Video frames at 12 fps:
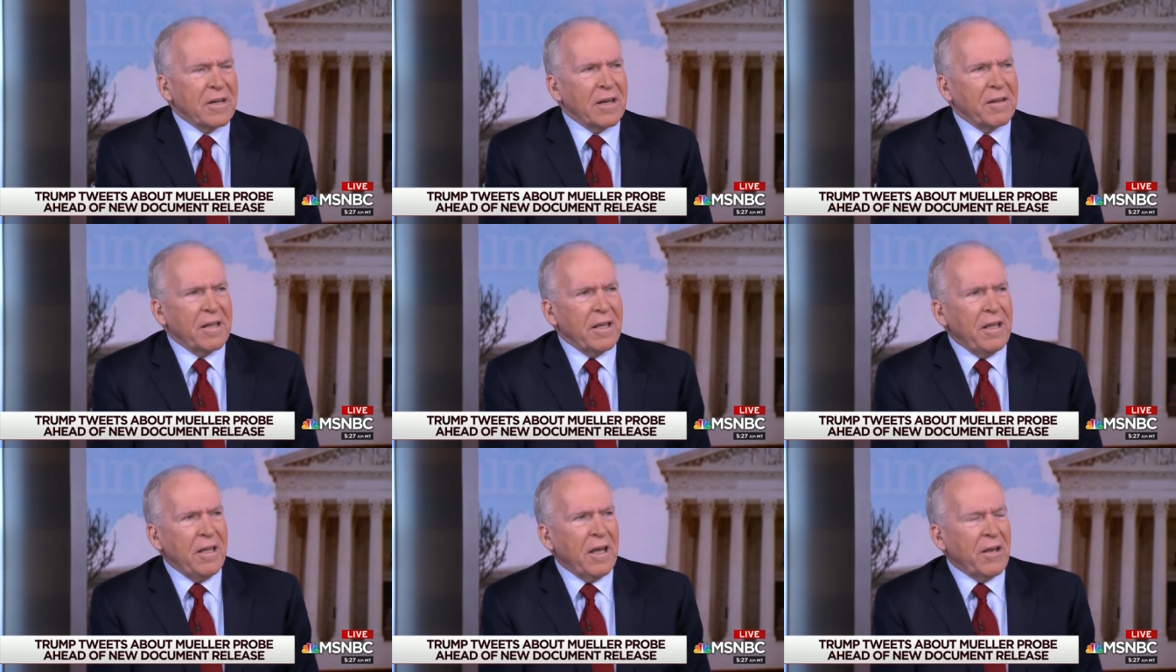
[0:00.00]
I think
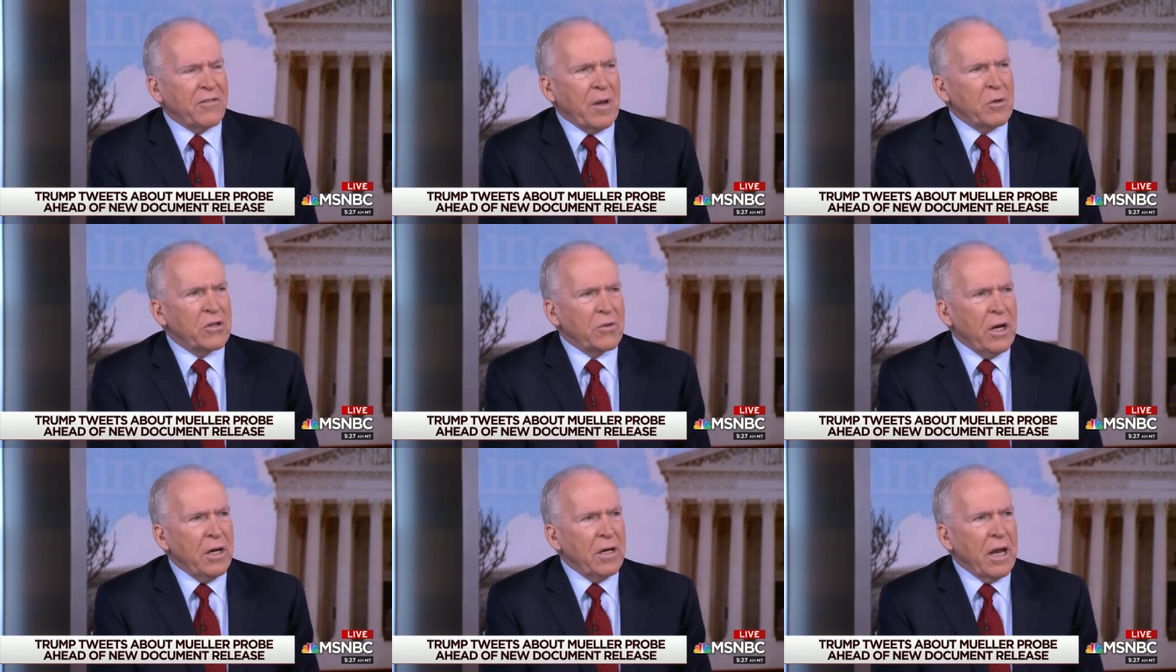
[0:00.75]
he has
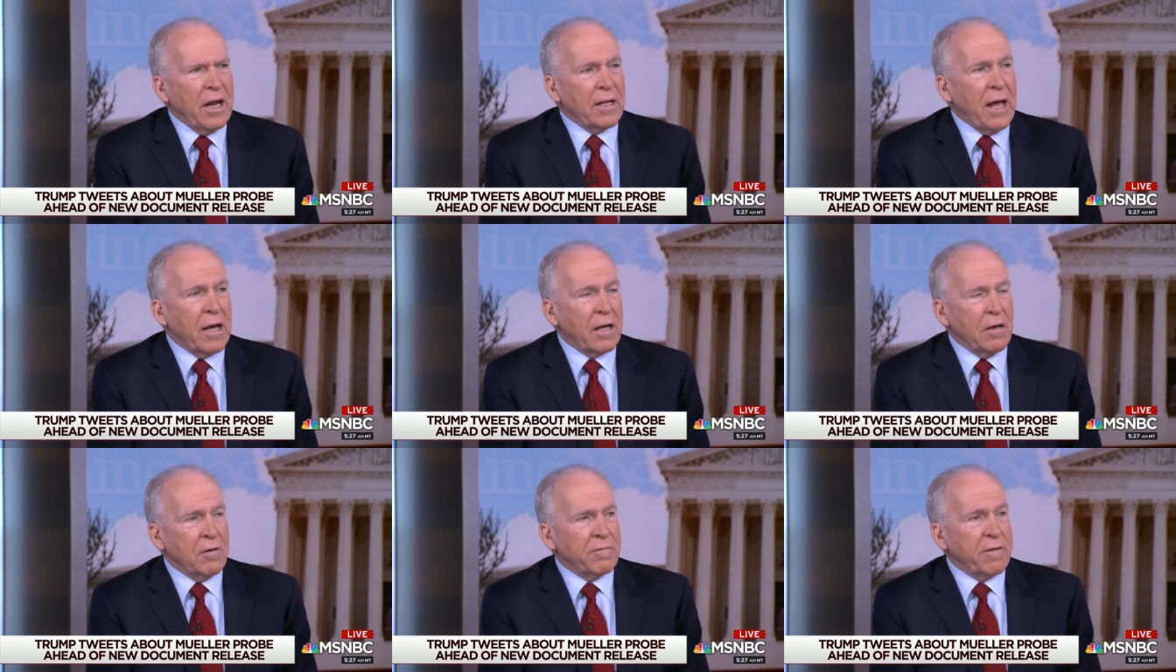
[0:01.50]
demonstrated a lack
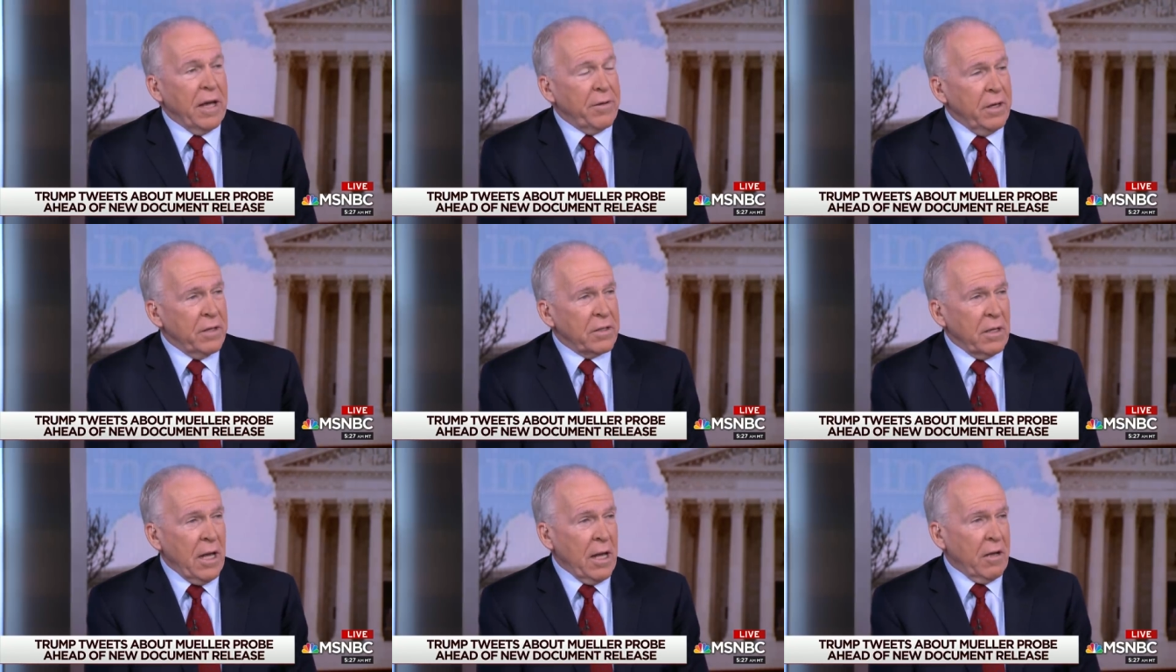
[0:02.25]
of ethics,
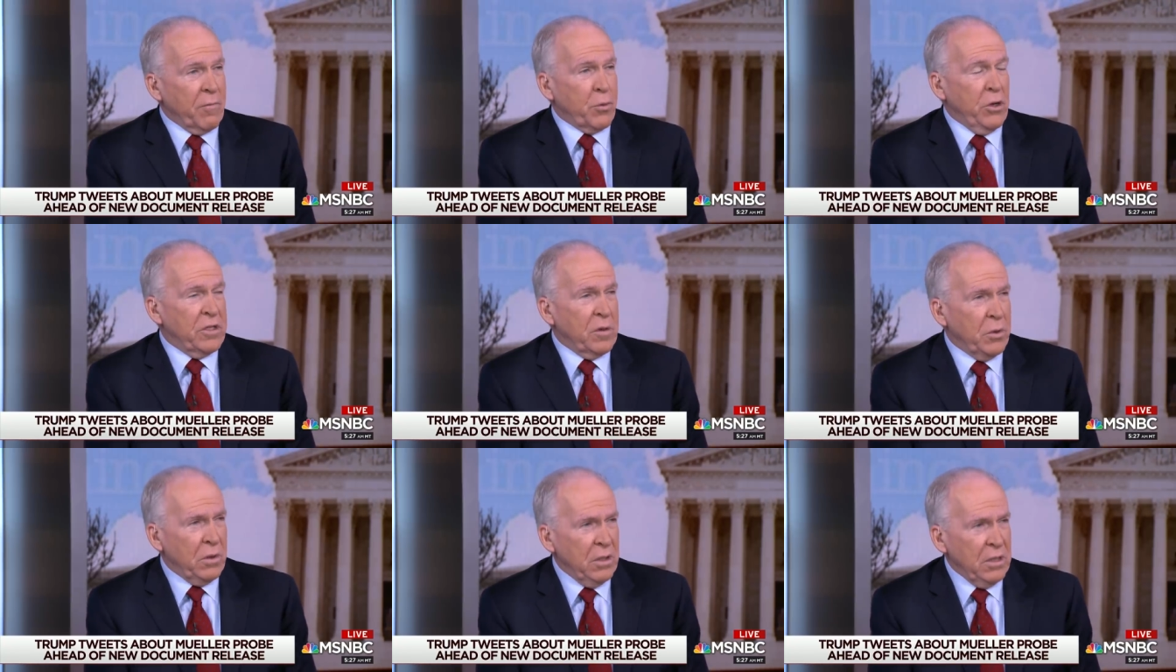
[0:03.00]
a lack of
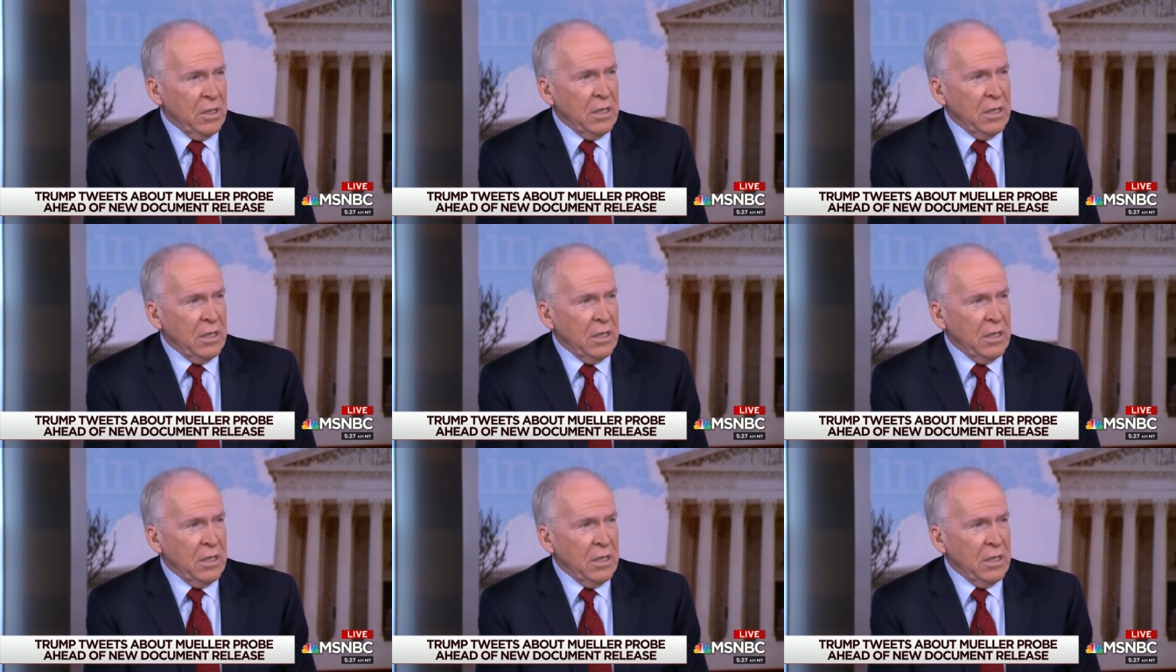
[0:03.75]
principle,